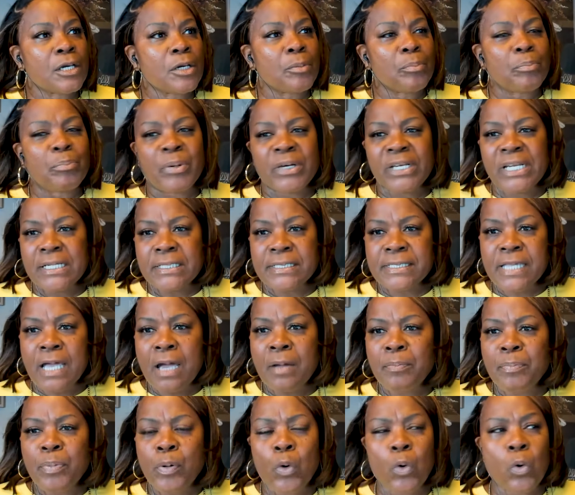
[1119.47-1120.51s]
but at
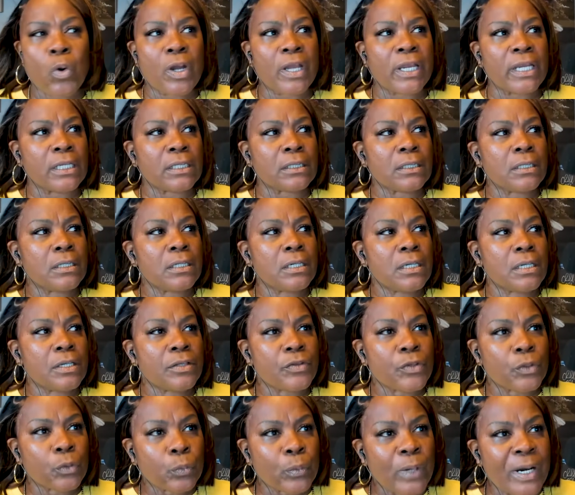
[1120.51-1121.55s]
some point,
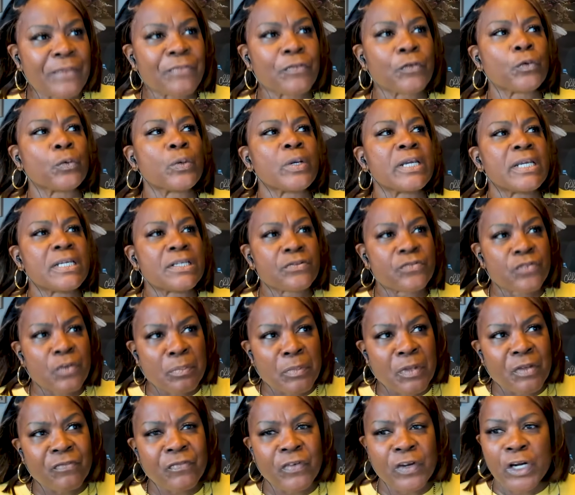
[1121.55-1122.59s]
the referees
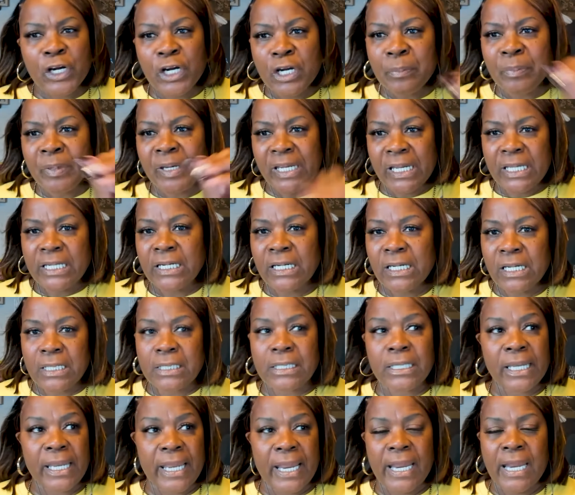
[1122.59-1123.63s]
from the very beginning of
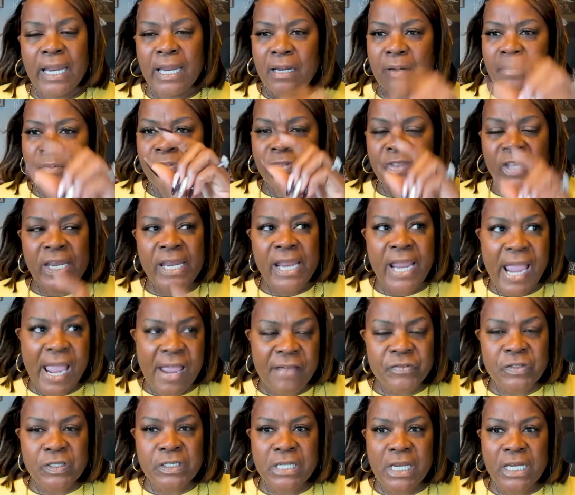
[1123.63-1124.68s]
the game, they
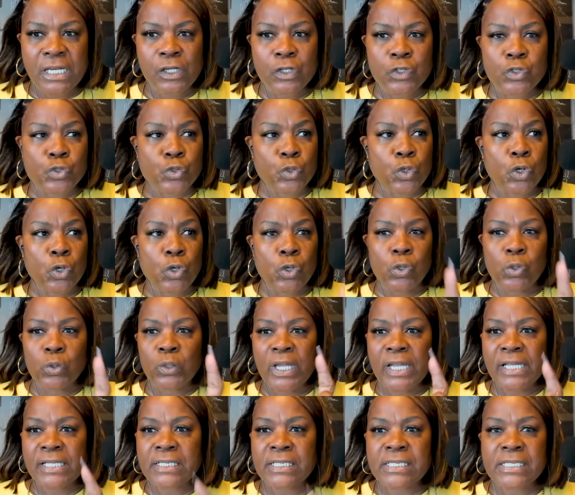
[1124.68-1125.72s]
have to take control
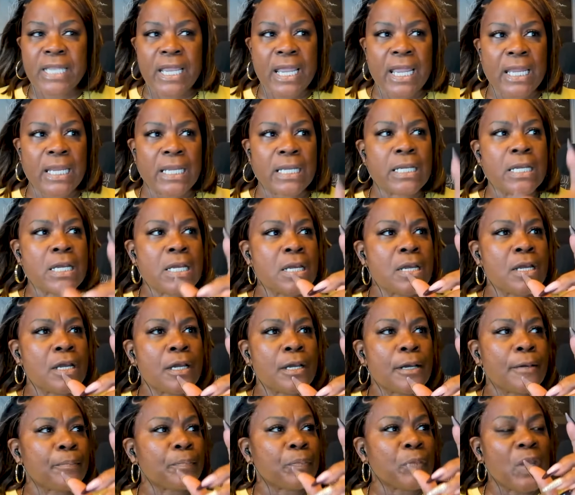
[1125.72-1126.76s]
and say,
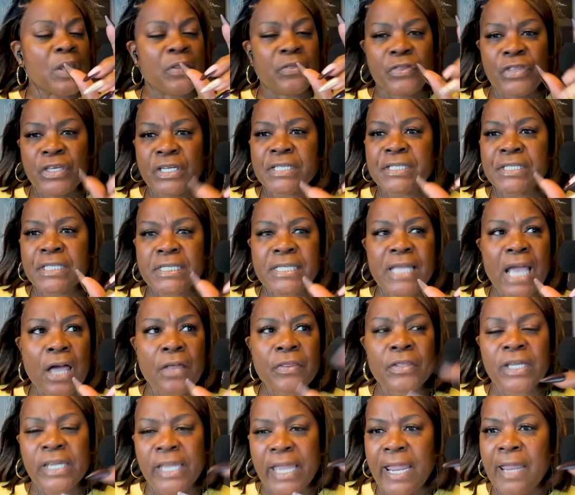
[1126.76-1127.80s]
this is how
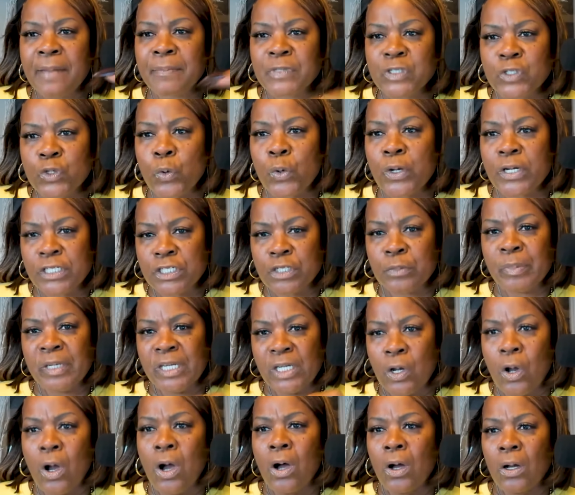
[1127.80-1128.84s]
the game is going to be
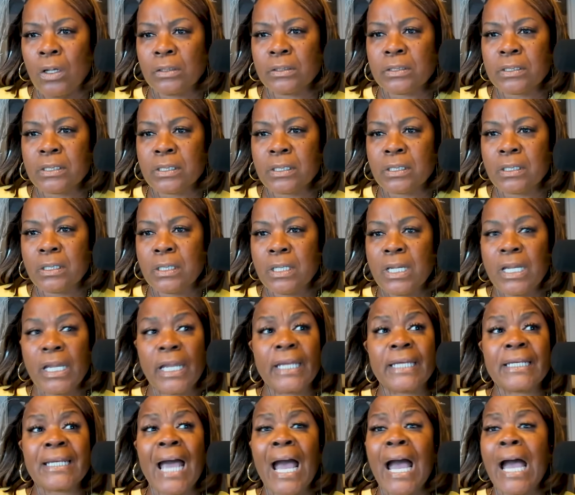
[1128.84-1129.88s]
called.
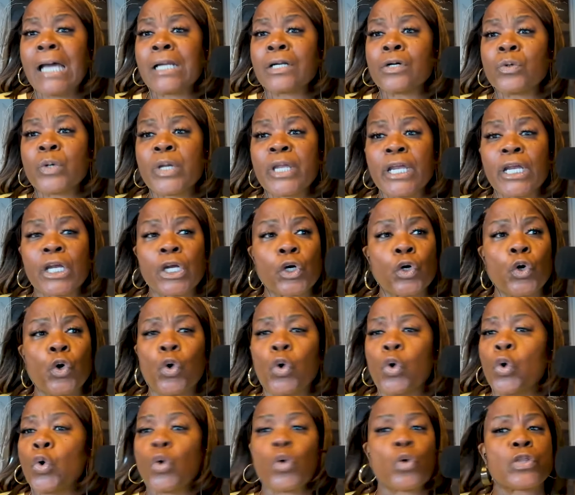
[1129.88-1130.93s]
And I don't care
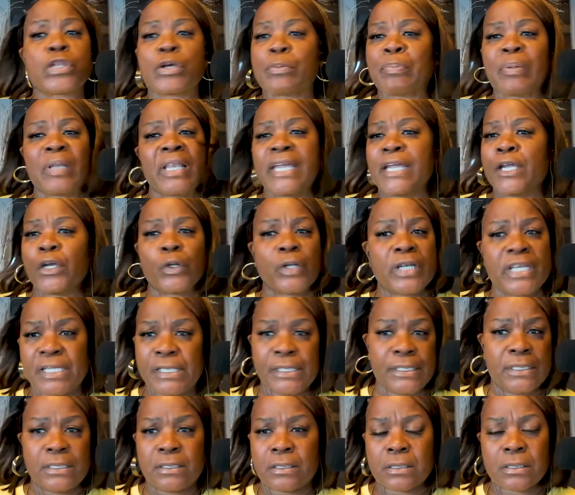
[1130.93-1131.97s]
who the player
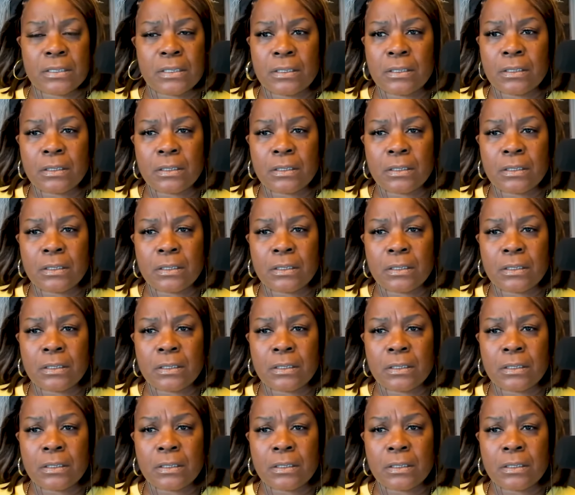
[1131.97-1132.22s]
is.